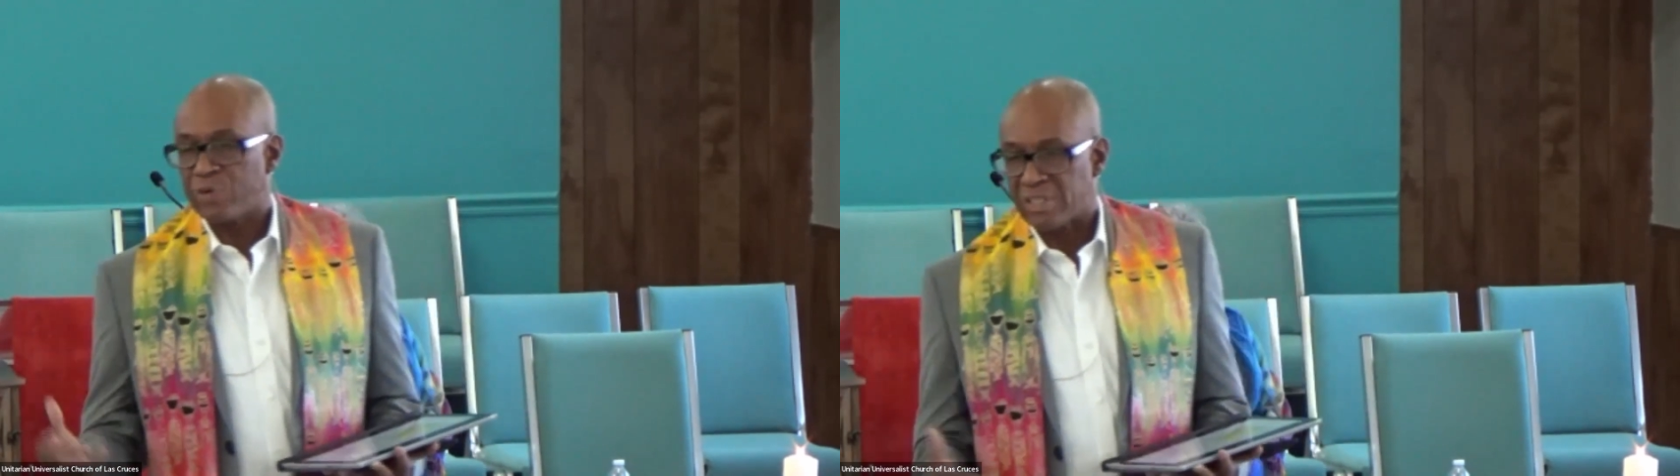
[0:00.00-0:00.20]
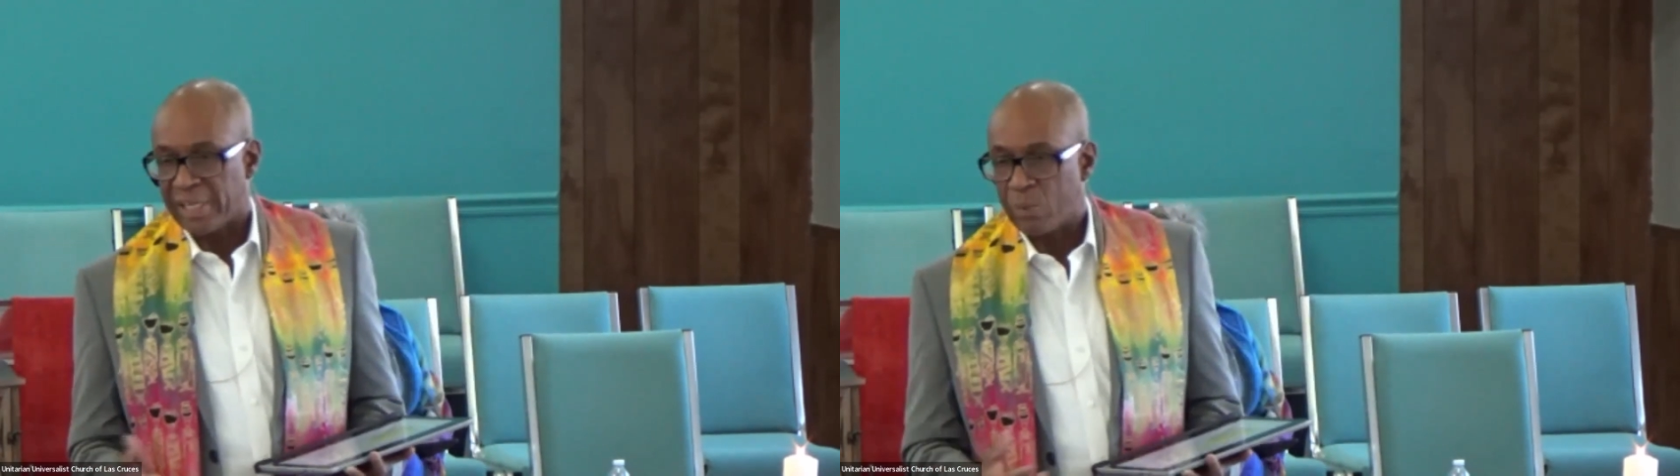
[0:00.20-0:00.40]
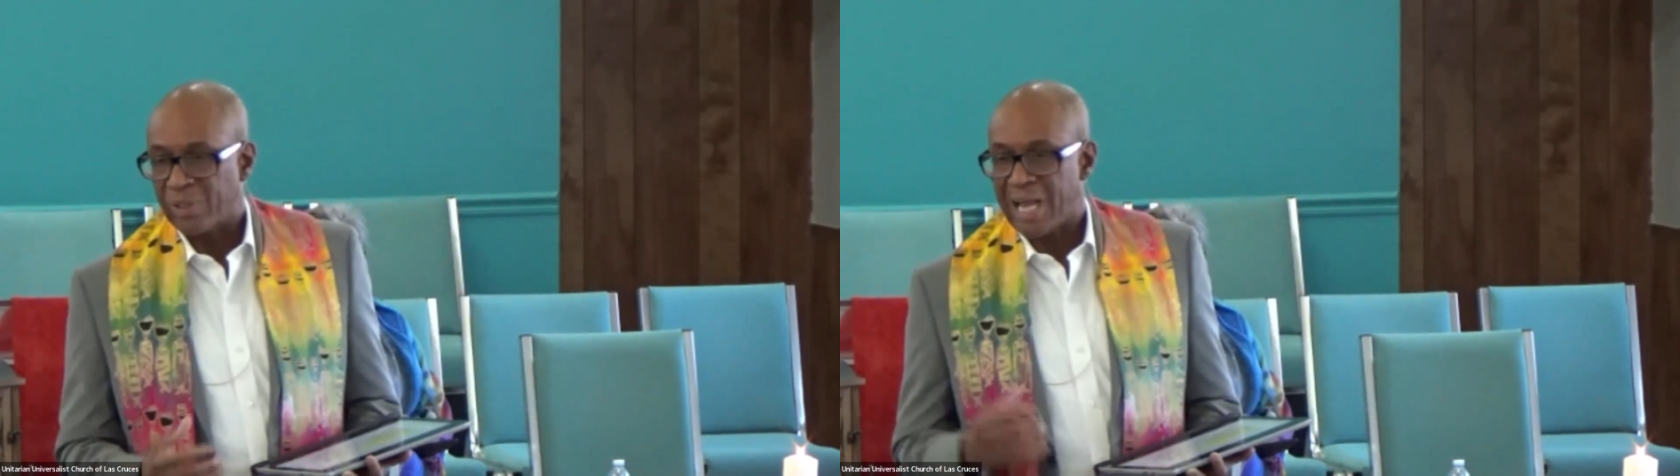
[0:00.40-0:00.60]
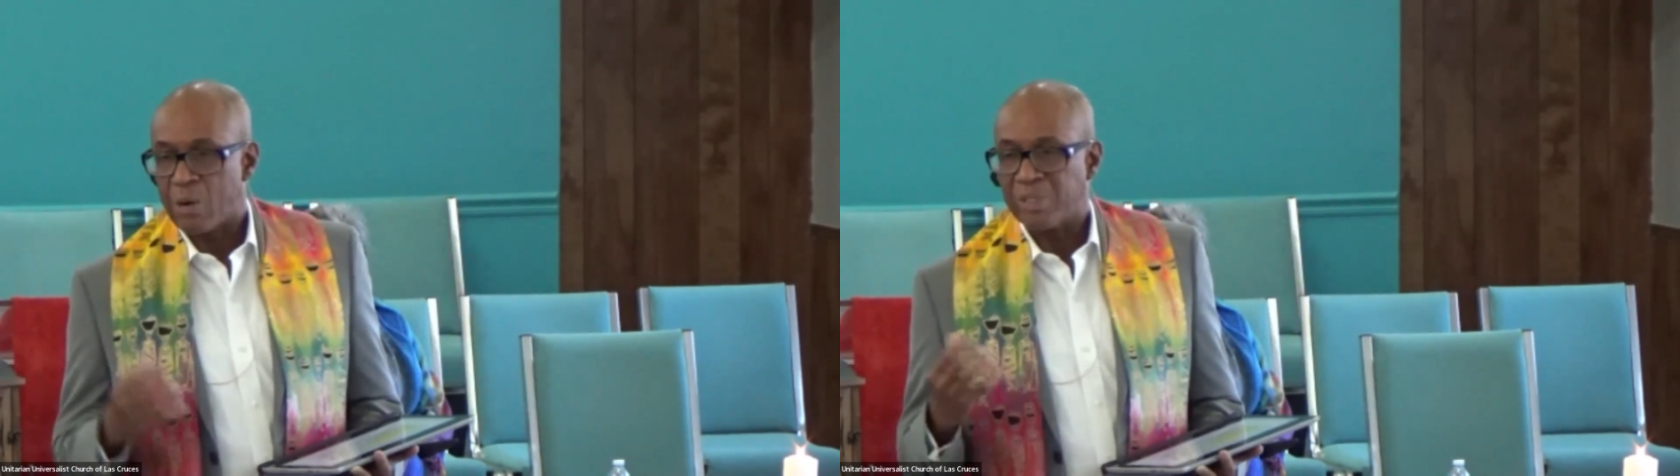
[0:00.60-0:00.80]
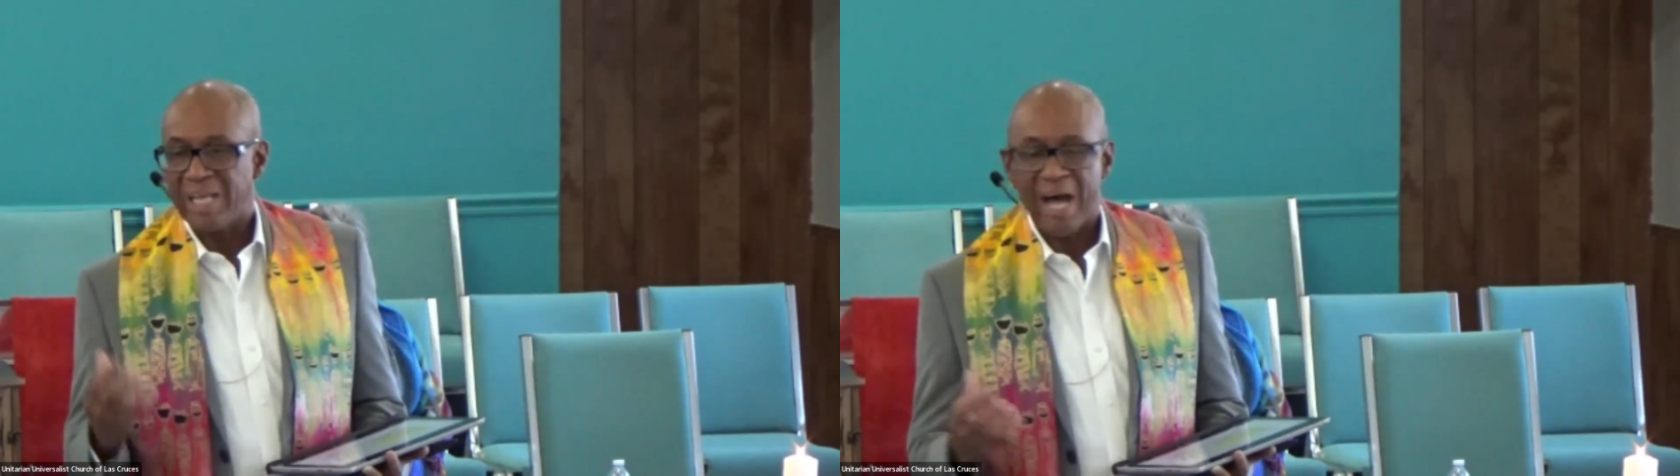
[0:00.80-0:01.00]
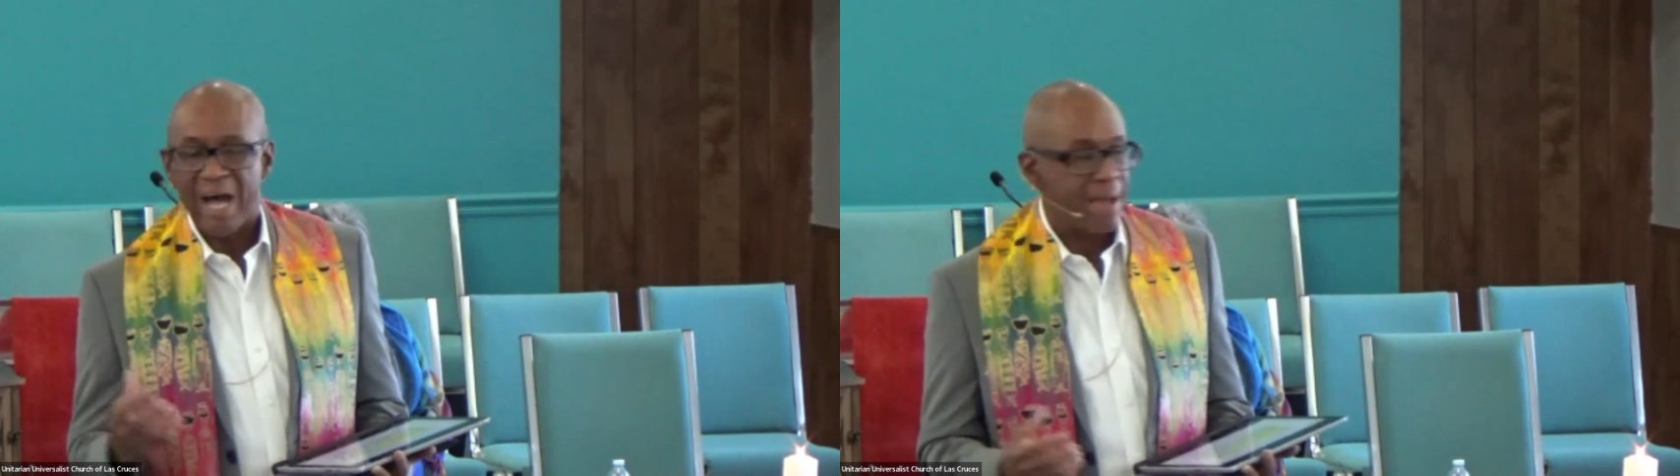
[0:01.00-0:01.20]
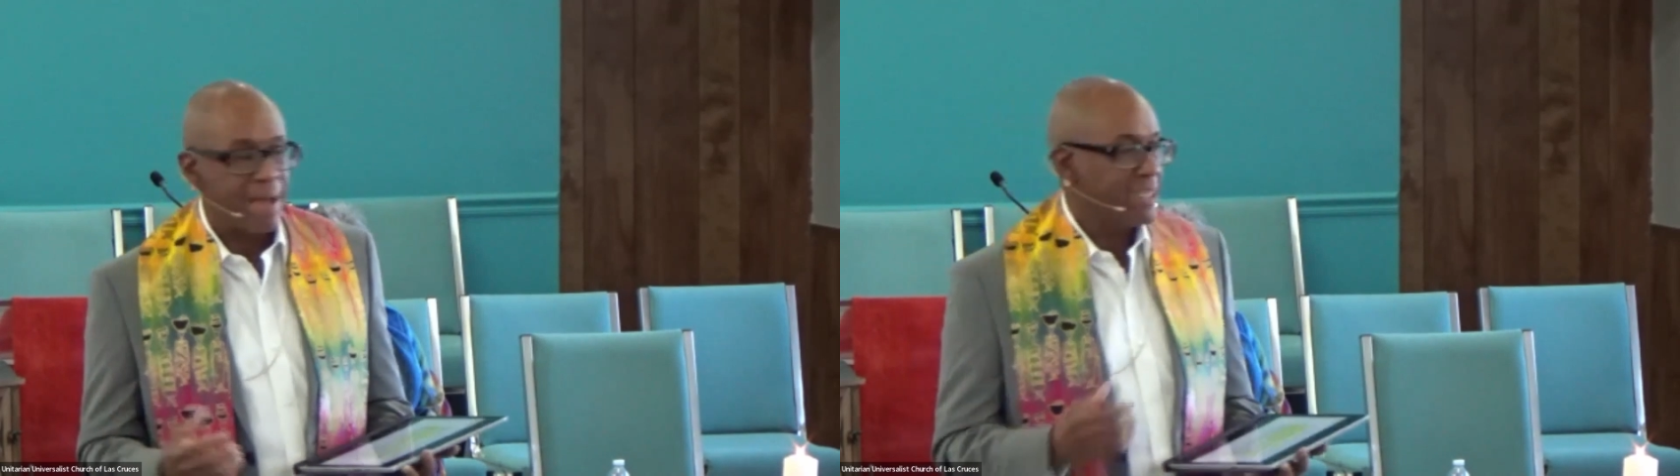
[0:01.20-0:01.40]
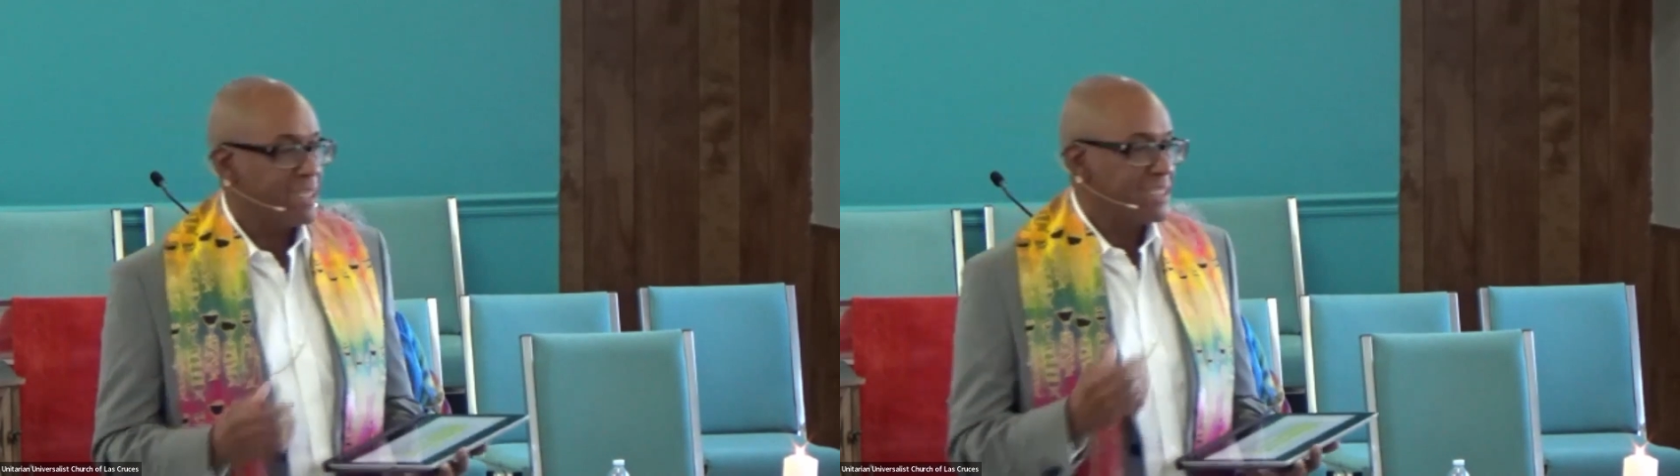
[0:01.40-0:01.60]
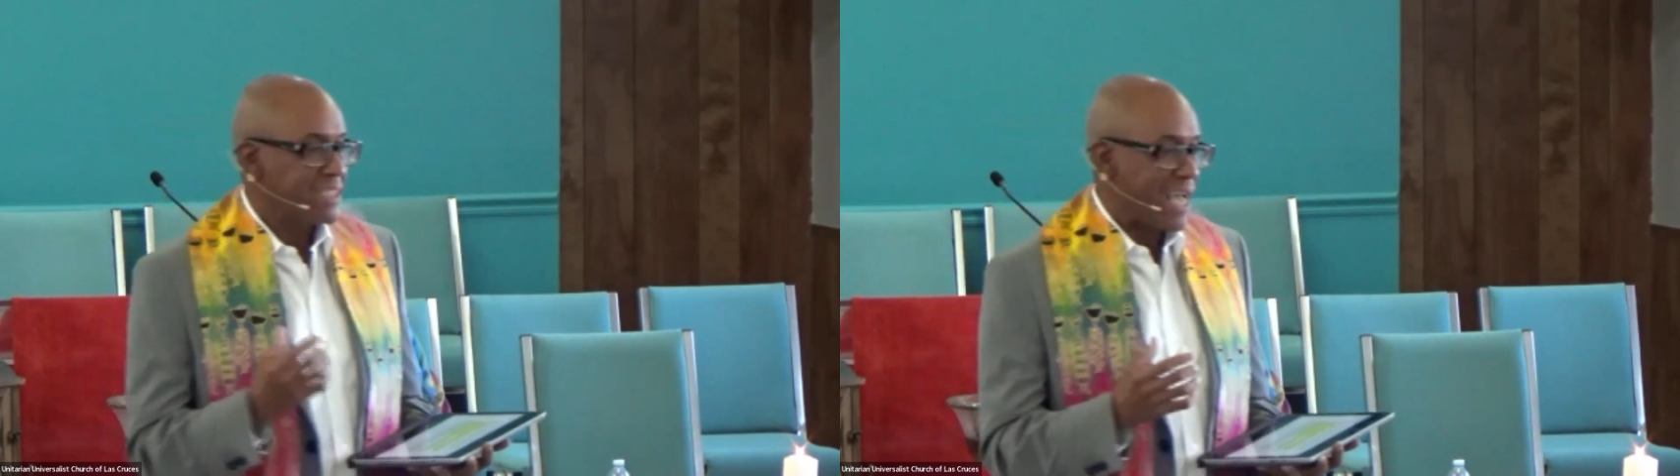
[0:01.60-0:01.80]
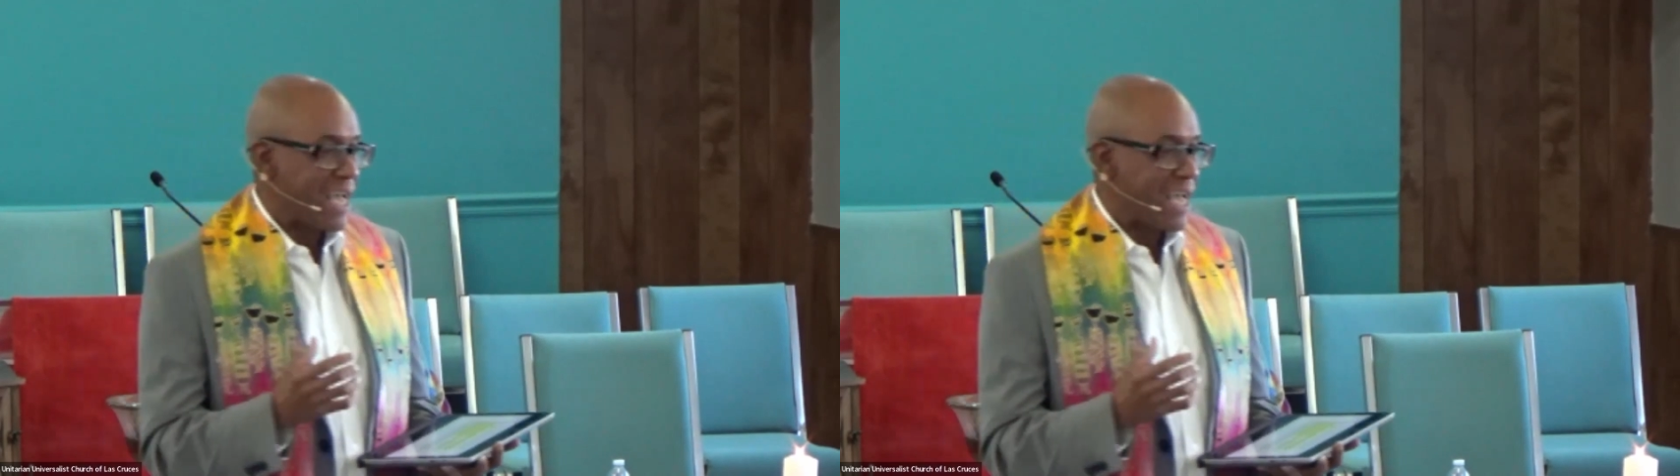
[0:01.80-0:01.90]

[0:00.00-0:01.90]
with our time, talent,